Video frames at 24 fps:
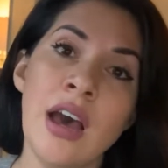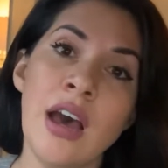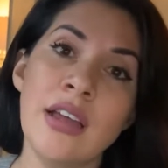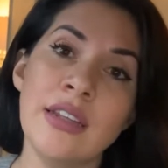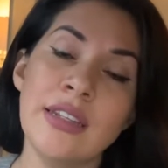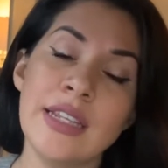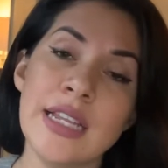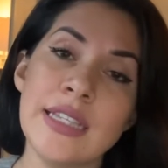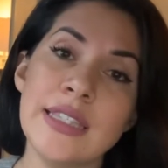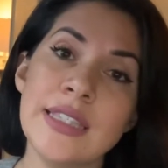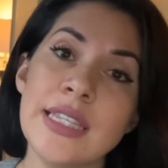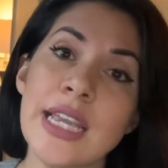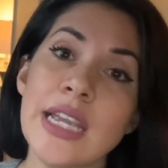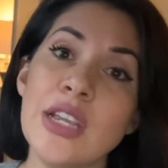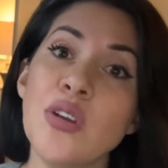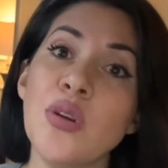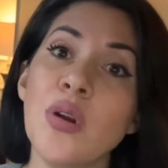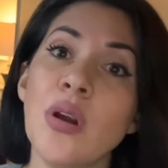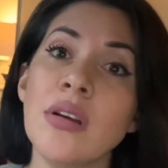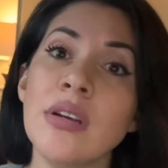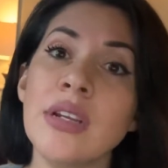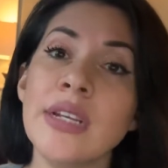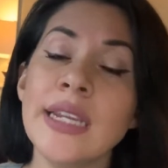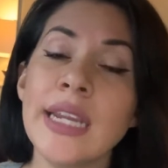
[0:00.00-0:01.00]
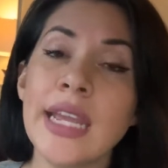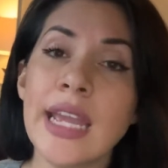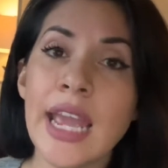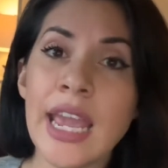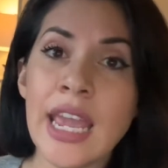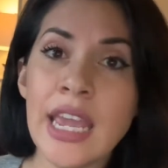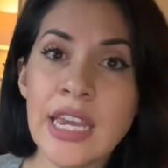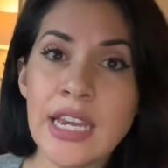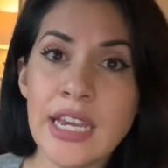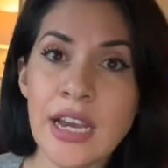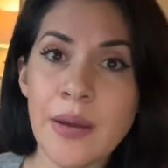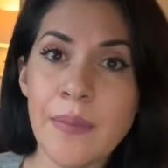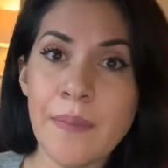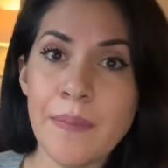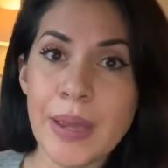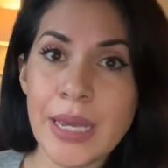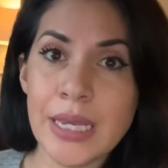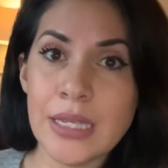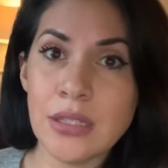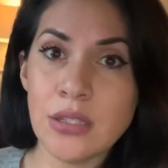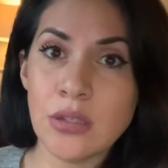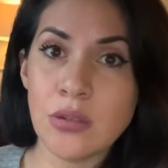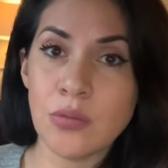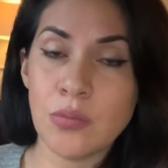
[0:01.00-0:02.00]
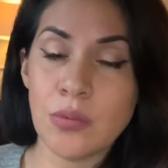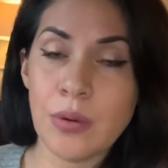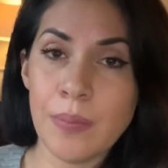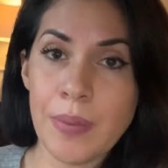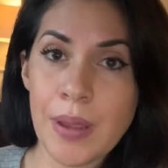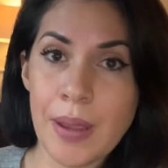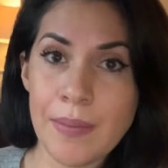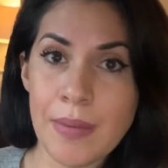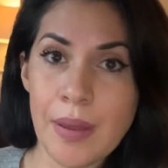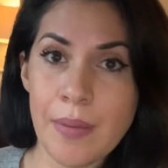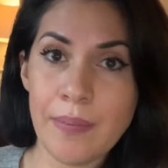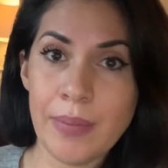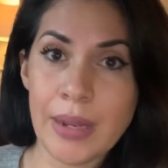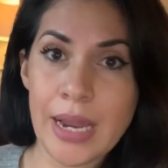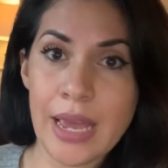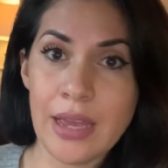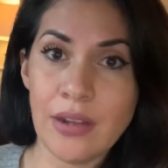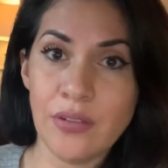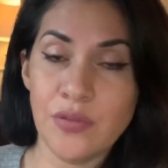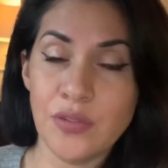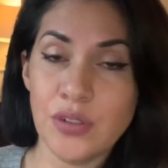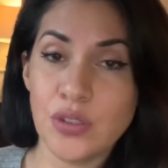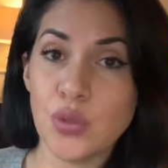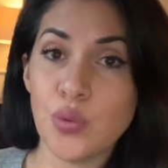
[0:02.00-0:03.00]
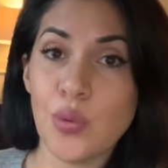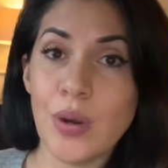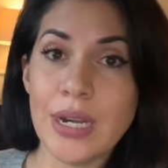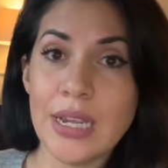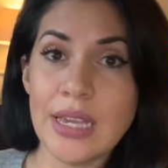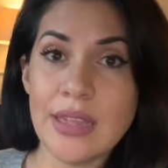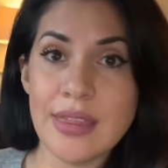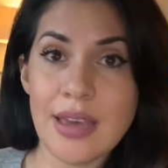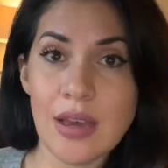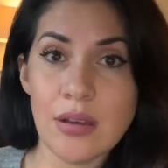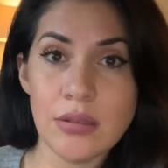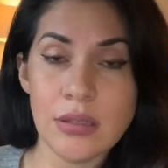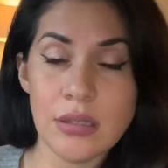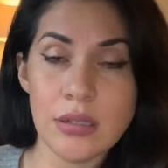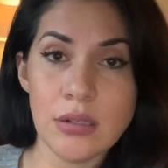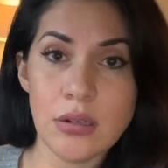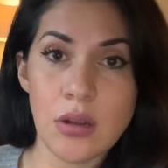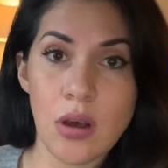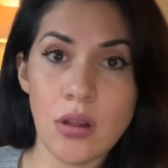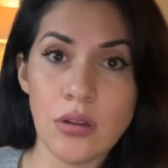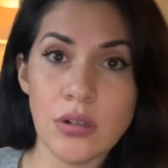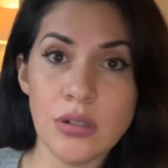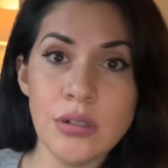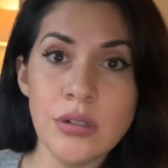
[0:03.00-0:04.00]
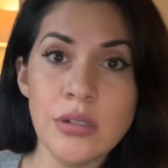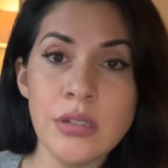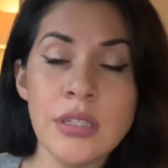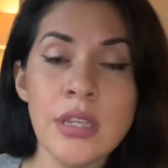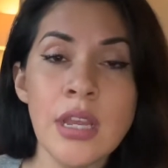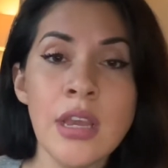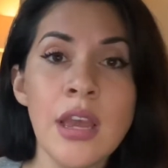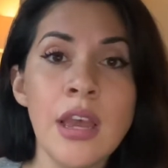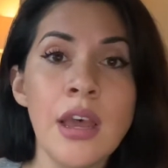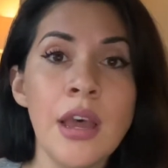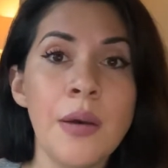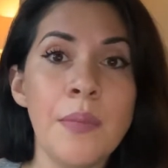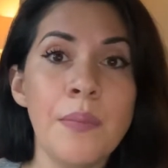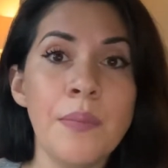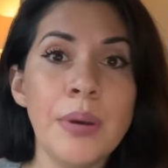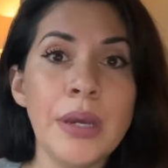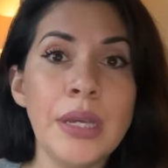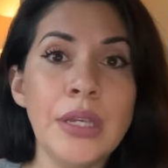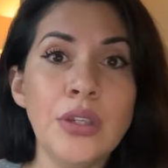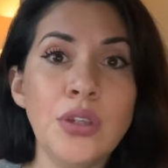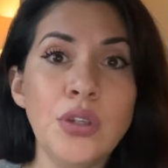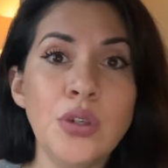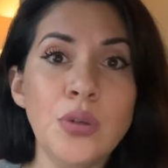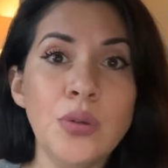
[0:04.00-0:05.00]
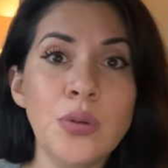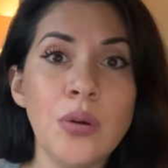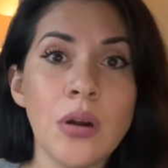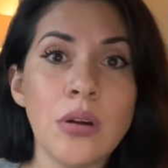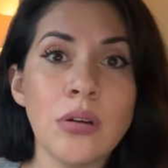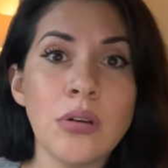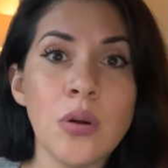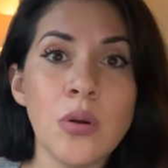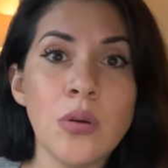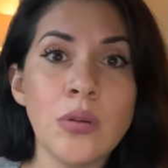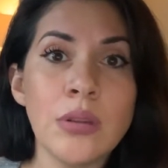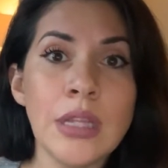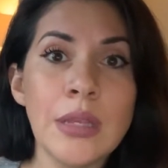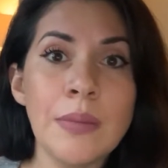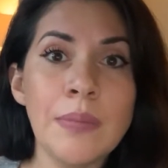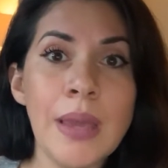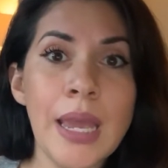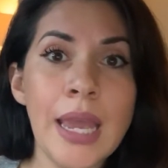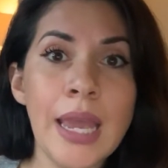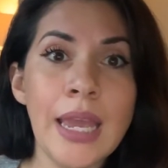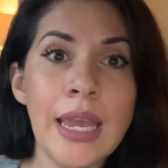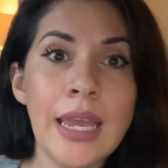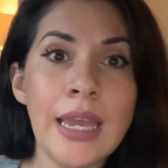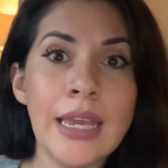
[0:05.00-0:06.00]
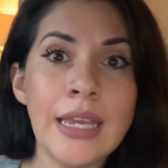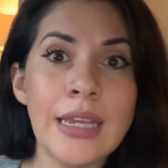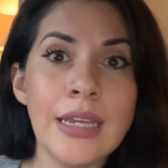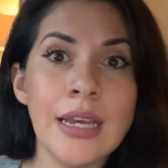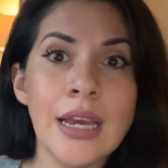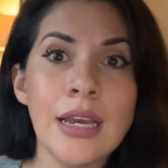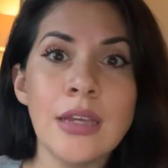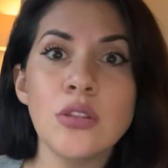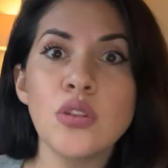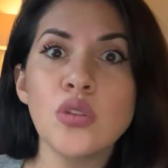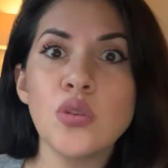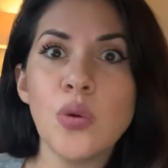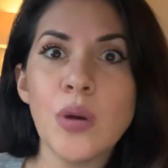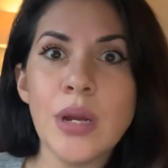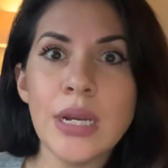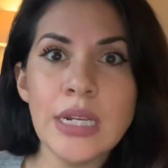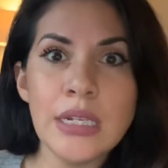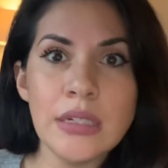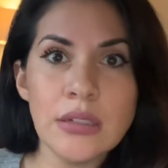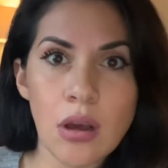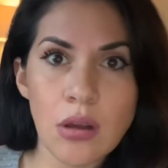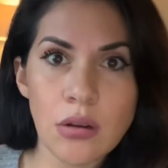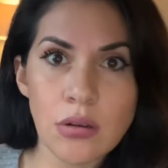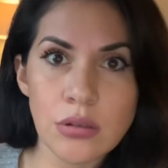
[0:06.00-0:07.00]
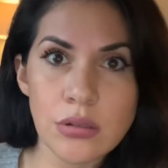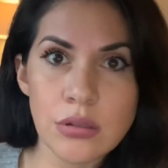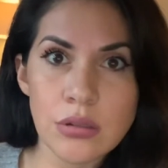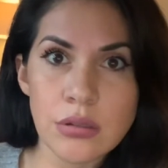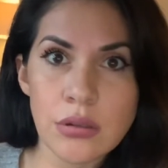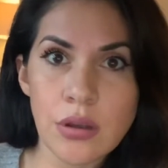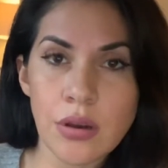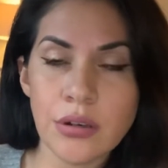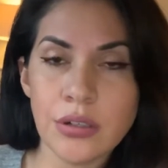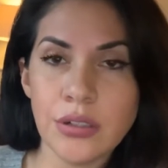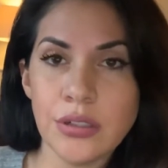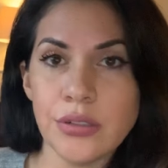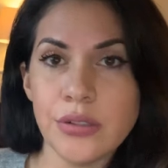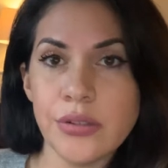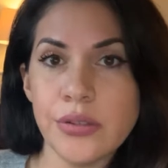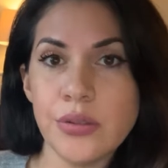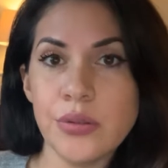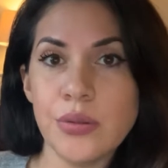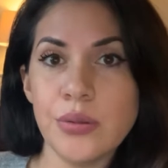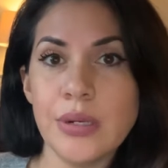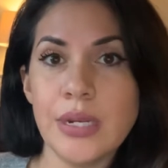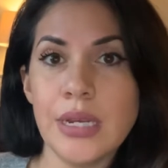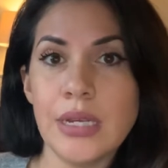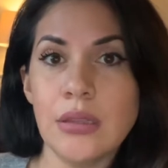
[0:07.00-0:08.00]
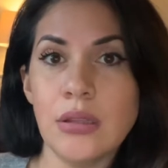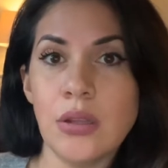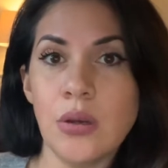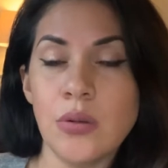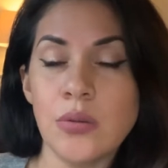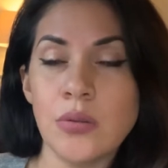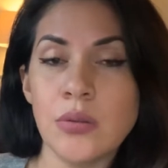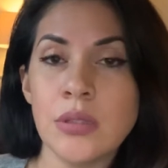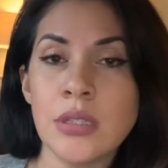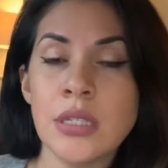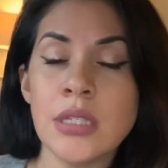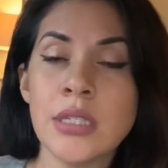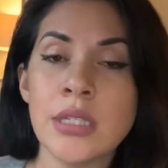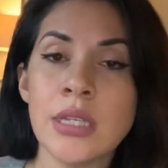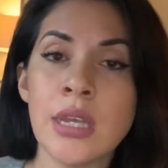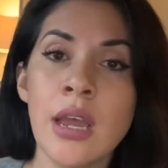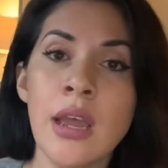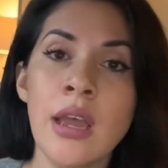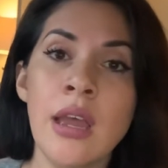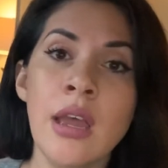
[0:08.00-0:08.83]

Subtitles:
Let's say you're on an income-based repayment plan for $20,000, but you are only paying $20 on your student loans.